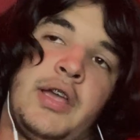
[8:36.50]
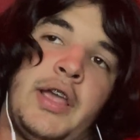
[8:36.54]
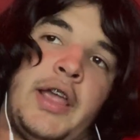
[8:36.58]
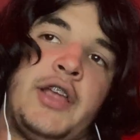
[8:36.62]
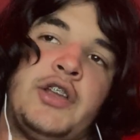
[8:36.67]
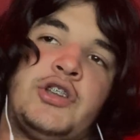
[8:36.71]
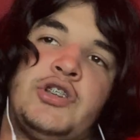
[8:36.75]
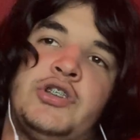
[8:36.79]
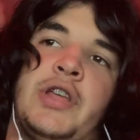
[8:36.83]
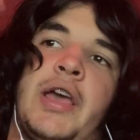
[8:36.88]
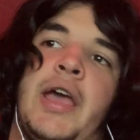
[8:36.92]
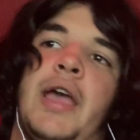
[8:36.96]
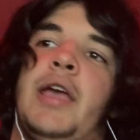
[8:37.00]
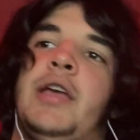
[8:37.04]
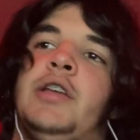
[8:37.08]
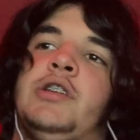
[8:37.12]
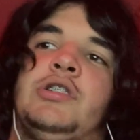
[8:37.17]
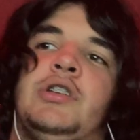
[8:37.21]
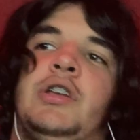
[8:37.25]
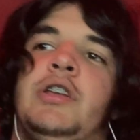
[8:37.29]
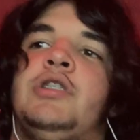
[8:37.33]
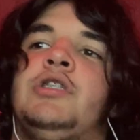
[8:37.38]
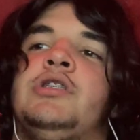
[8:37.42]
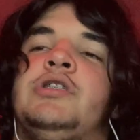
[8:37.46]
each day
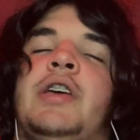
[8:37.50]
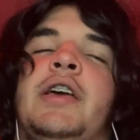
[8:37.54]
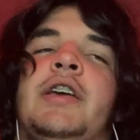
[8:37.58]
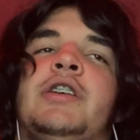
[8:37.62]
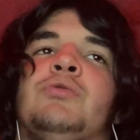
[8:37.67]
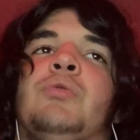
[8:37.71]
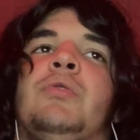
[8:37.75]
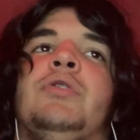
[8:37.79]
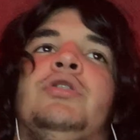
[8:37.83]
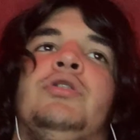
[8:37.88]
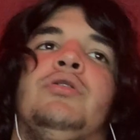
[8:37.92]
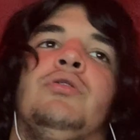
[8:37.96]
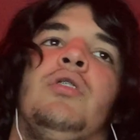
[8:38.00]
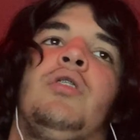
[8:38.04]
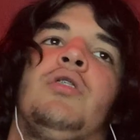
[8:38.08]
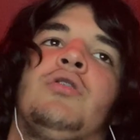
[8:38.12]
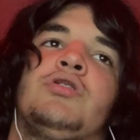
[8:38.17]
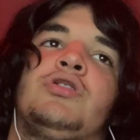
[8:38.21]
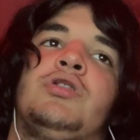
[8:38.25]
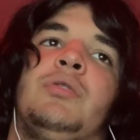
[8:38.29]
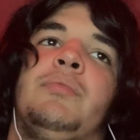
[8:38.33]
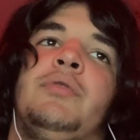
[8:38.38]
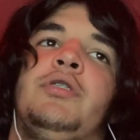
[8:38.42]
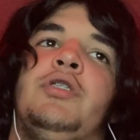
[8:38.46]
it just takes way too
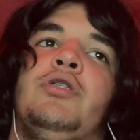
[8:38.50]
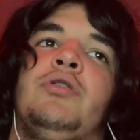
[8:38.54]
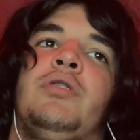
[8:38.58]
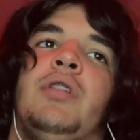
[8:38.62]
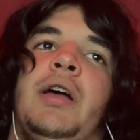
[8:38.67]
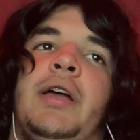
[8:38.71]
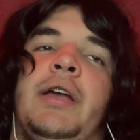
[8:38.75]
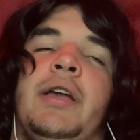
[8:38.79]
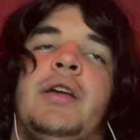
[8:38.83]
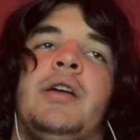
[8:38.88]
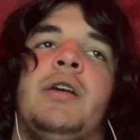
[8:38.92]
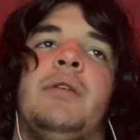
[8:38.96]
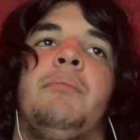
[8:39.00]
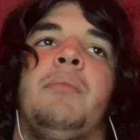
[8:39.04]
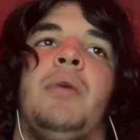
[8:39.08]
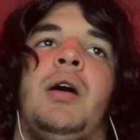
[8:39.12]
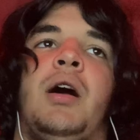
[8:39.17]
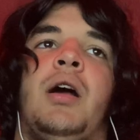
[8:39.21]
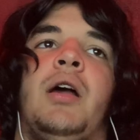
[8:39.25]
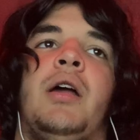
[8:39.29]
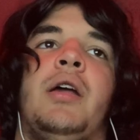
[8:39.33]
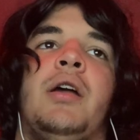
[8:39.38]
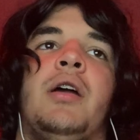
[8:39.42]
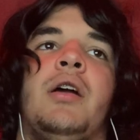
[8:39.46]
long, so I'm gonna do like
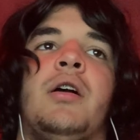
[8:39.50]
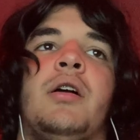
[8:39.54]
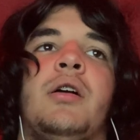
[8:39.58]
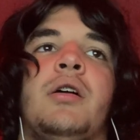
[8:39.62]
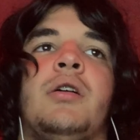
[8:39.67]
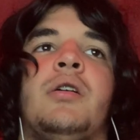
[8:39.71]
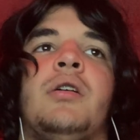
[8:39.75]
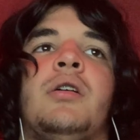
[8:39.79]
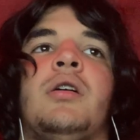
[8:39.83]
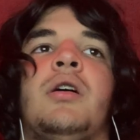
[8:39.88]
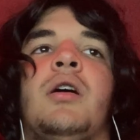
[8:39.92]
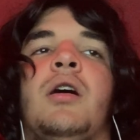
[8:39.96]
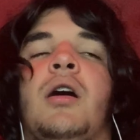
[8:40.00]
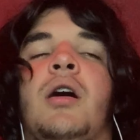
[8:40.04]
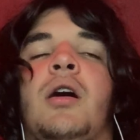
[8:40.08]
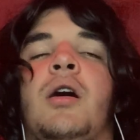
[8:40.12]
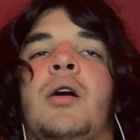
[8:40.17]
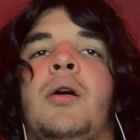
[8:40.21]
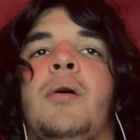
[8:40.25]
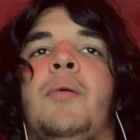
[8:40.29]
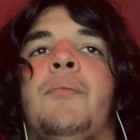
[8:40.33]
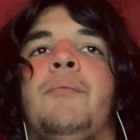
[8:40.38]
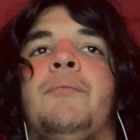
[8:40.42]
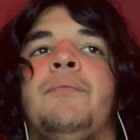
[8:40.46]
my,
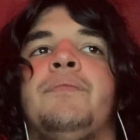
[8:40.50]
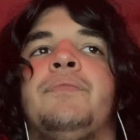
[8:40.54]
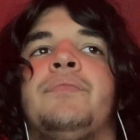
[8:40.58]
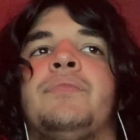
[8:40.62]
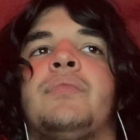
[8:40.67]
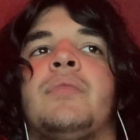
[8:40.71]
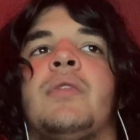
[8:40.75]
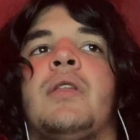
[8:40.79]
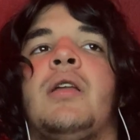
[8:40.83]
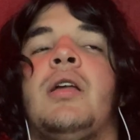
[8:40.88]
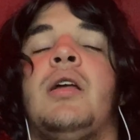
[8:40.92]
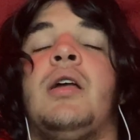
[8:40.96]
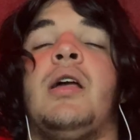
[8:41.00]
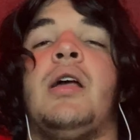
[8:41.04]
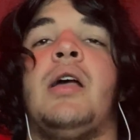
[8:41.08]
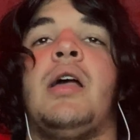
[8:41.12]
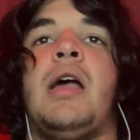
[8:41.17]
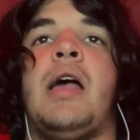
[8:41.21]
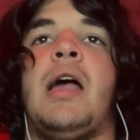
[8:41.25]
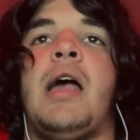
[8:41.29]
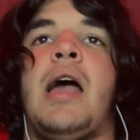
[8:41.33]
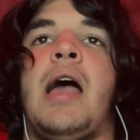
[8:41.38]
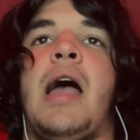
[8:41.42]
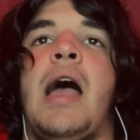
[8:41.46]
um,
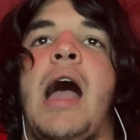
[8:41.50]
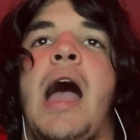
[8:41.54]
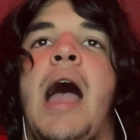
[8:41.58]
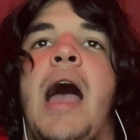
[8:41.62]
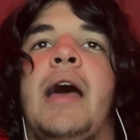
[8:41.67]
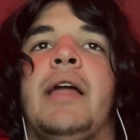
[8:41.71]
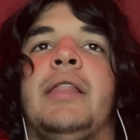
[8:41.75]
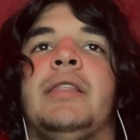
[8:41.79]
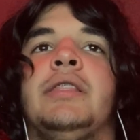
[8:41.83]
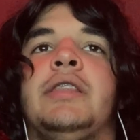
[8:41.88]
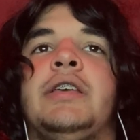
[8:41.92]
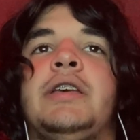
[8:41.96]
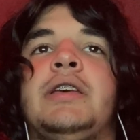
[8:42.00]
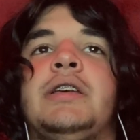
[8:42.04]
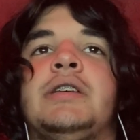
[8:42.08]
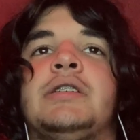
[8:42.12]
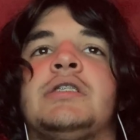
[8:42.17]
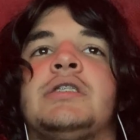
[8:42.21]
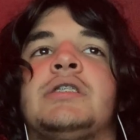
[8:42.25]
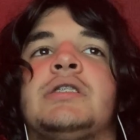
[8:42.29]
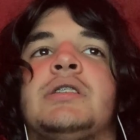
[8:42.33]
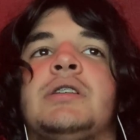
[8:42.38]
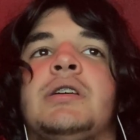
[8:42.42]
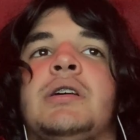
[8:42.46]
at
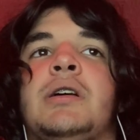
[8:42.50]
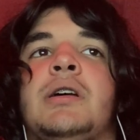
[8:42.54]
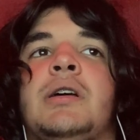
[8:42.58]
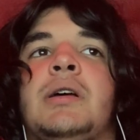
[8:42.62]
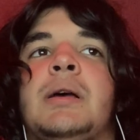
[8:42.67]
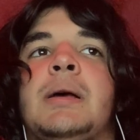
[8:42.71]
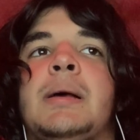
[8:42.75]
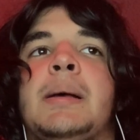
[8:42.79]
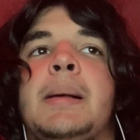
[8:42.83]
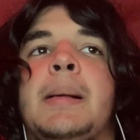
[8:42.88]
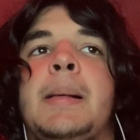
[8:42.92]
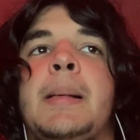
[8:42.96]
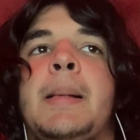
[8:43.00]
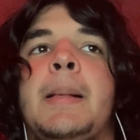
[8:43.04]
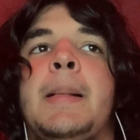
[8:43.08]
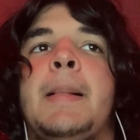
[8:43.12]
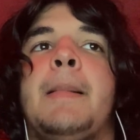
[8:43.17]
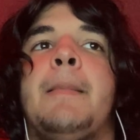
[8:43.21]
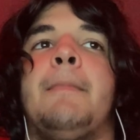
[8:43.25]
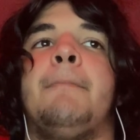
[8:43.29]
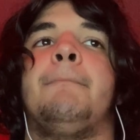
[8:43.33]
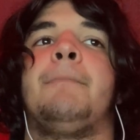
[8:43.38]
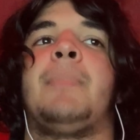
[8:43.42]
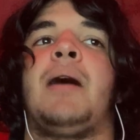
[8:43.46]
least
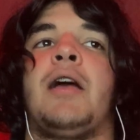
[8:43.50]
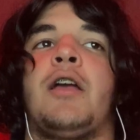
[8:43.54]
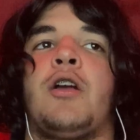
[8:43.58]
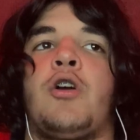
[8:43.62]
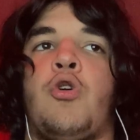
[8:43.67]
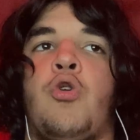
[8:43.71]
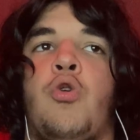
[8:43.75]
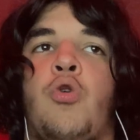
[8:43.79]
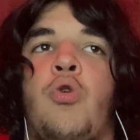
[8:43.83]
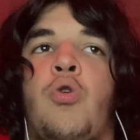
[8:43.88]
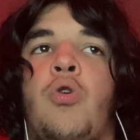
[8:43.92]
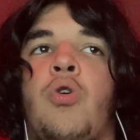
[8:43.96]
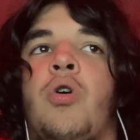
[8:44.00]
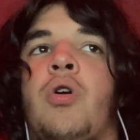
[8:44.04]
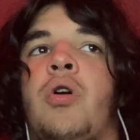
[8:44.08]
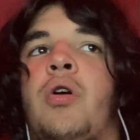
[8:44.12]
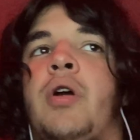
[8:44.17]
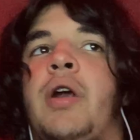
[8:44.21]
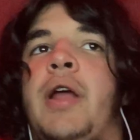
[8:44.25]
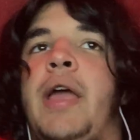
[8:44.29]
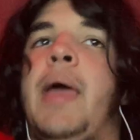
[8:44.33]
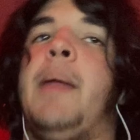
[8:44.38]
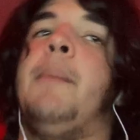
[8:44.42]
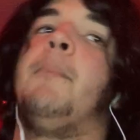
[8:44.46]
my
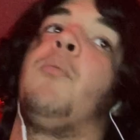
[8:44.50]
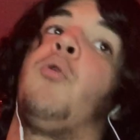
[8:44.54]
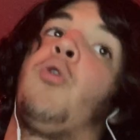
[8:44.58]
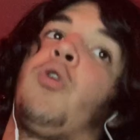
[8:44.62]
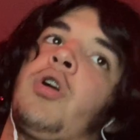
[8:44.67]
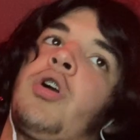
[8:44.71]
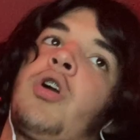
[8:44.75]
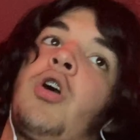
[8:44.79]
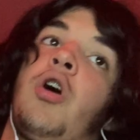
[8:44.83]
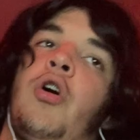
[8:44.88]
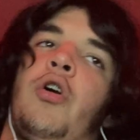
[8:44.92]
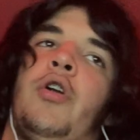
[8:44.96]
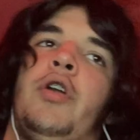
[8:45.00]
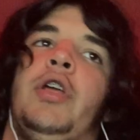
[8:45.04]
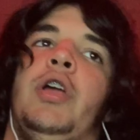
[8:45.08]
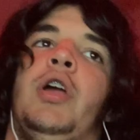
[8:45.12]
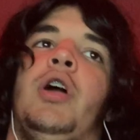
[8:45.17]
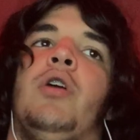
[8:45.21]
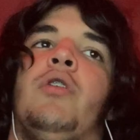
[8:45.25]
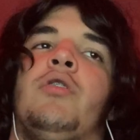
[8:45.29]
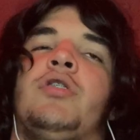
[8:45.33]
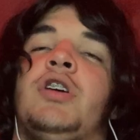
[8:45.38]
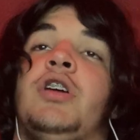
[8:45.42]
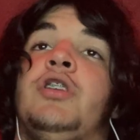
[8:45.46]
core and more
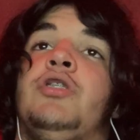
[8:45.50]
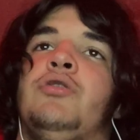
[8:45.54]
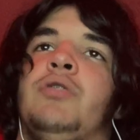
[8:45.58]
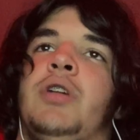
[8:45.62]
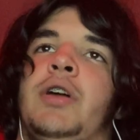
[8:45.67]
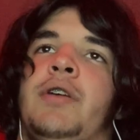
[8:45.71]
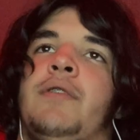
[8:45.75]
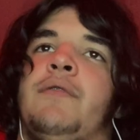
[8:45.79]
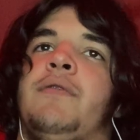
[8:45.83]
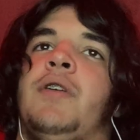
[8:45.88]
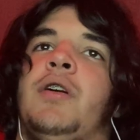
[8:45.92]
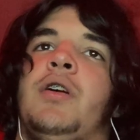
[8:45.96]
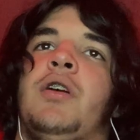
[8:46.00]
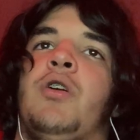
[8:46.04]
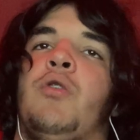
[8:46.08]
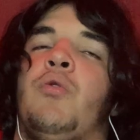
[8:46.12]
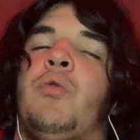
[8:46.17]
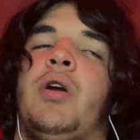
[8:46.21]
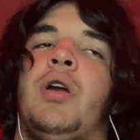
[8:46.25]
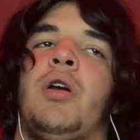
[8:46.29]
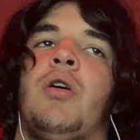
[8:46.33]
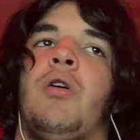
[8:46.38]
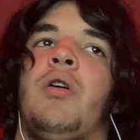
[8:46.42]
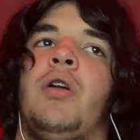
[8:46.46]
cardio. Could I do like fucking
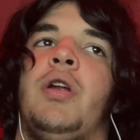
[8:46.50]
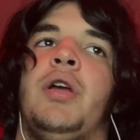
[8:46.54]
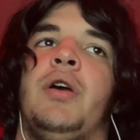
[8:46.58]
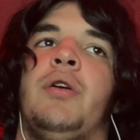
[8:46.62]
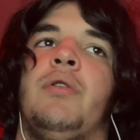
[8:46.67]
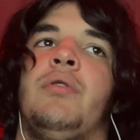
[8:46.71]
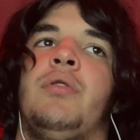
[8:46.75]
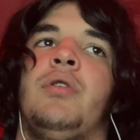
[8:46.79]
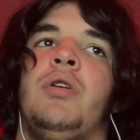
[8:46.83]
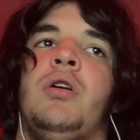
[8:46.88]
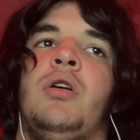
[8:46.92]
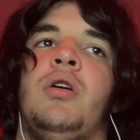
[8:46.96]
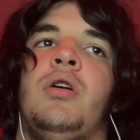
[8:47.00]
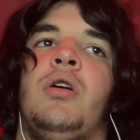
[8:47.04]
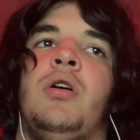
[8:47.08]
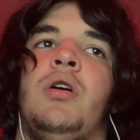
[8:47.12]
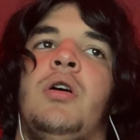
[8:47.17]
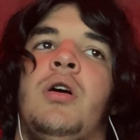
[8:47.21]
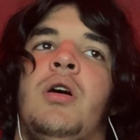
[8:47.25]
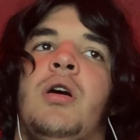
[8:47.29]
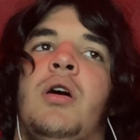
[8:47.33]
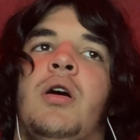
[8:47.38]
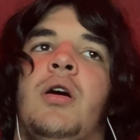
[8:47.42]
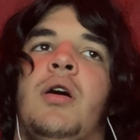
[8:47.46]
quick cardio?
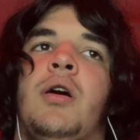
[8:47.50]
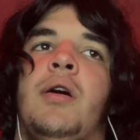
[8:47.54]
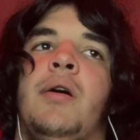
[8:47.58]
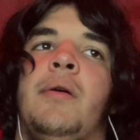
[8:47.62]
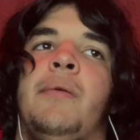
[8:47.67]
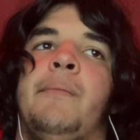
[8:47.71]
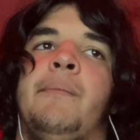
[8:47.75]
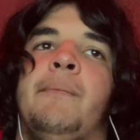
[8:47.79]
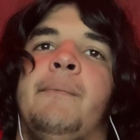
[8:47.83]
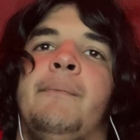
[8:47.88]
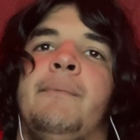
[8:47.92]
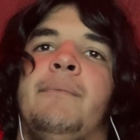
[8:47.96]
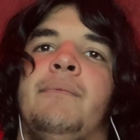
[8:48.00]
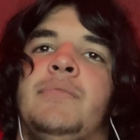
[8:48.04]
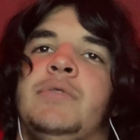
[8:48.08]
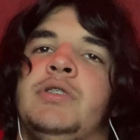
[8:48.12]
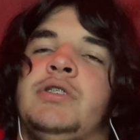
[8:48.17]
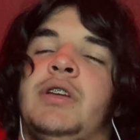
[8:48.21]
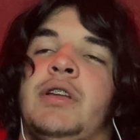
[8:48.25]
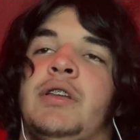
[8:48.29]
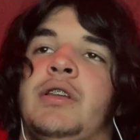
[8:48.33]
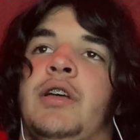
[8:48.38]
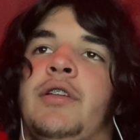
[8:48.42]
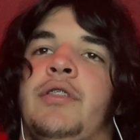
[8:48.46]
Um,
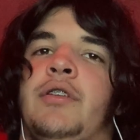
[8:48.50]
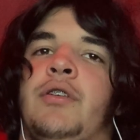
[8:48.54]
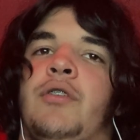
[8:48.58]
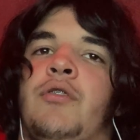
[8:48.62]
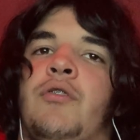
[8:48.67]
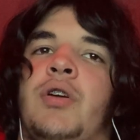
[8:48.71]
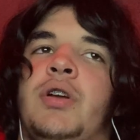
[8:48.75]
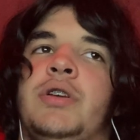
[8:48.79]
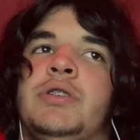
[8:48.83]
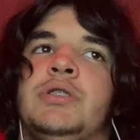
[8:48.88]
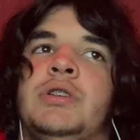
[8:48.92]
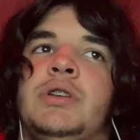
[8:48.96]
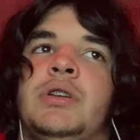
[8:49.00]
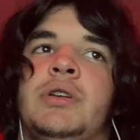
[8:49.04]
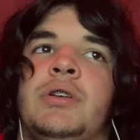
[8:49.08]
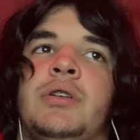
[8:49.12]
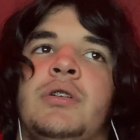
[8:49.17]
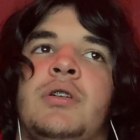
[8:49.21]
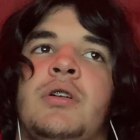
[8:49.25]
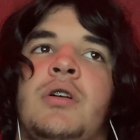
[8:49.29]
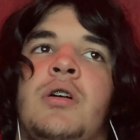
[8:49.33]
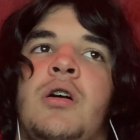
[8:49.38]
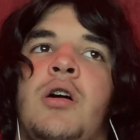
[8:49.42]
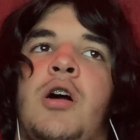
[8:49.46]
it's like nothing crazy
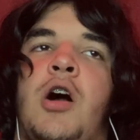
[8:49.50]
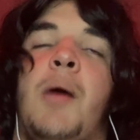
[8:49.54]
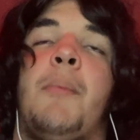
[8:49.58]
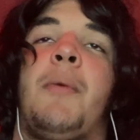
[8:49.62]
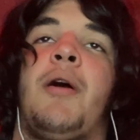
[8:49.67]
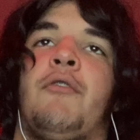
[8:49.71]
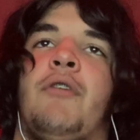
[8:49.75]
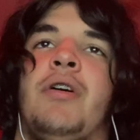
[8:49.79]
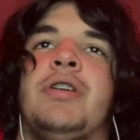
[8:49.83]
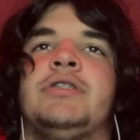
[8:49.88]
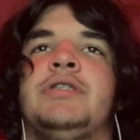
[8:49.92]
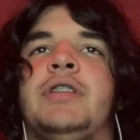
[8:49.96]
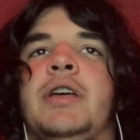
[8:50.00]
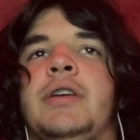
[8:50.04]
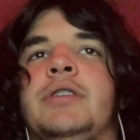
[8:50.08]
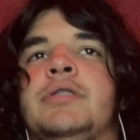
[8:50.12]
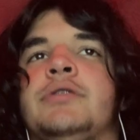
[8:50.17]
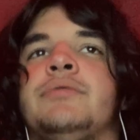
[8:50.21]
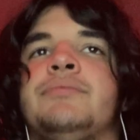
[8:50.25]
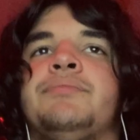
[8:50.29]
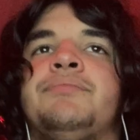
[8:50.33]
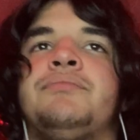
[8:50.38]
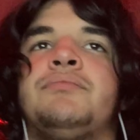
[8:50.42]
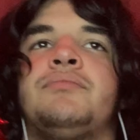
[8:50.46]
on my rest
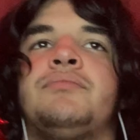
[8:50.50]
days.